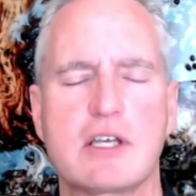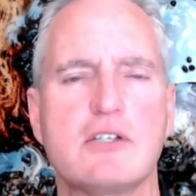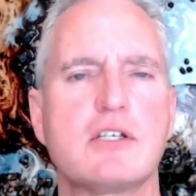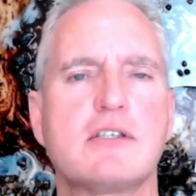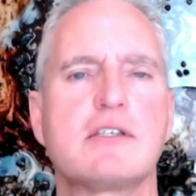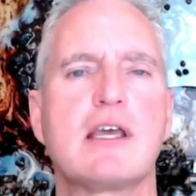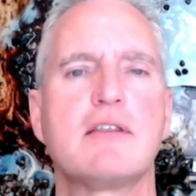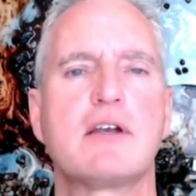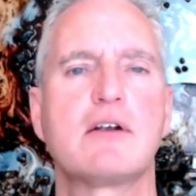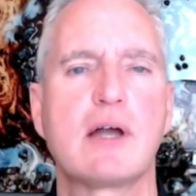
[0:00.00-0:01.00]
I should
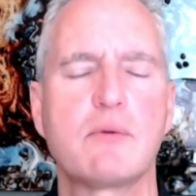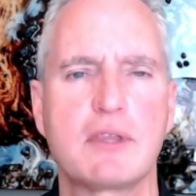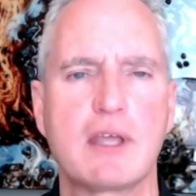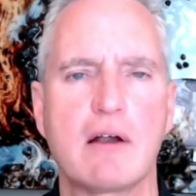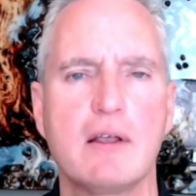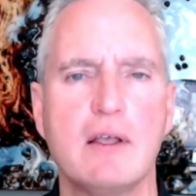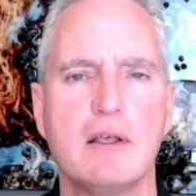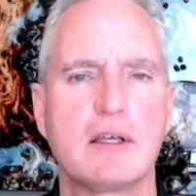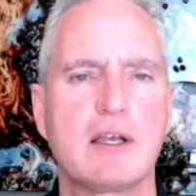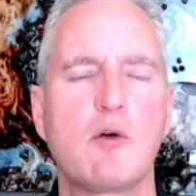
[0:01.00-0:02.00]
say, that are out there
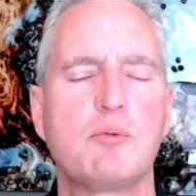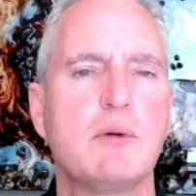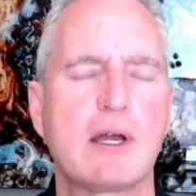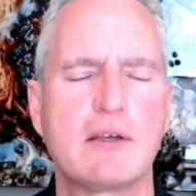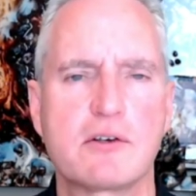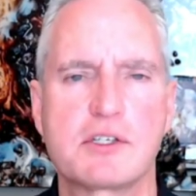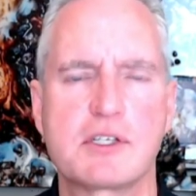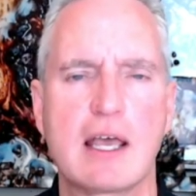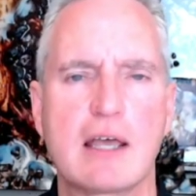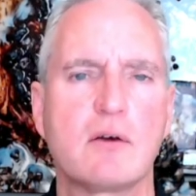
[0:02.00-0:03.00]
that help you
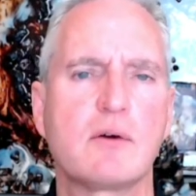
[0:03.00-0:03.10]
understand,